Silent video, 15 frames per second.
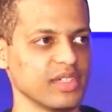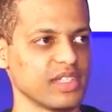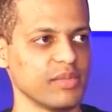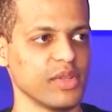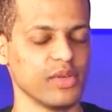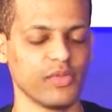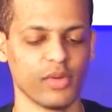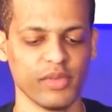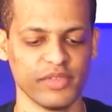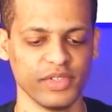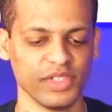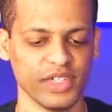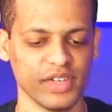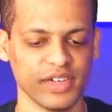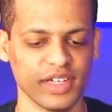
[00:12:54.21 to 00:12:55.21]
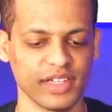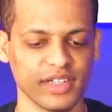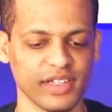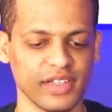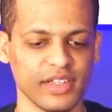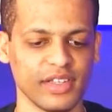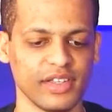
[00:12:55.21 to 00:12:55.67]
or some other form of
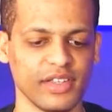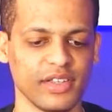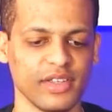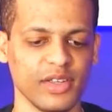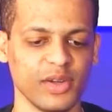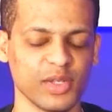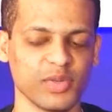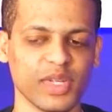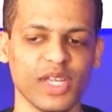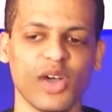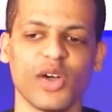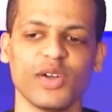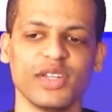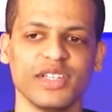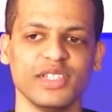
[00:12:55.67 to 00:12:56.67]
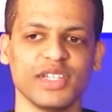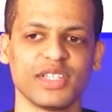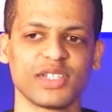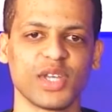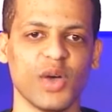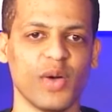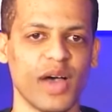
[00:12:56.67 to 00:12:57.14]
engineering. You know, it's really hard to
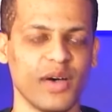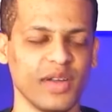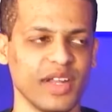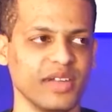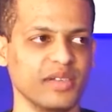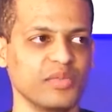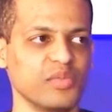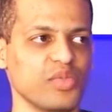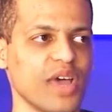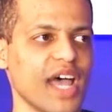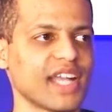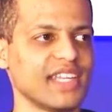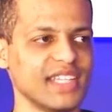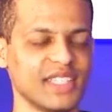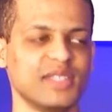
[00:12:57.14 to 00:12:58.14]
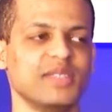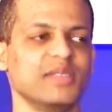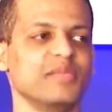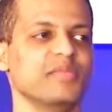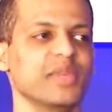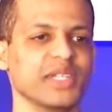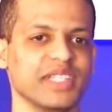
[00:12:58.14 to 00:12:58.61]
just go out and
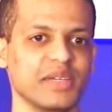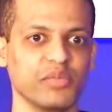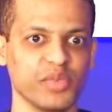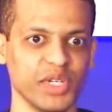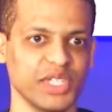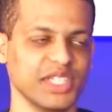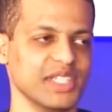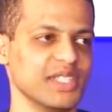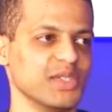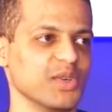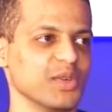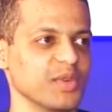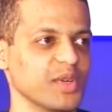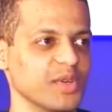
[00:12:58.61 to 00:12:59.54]
practice building bridges or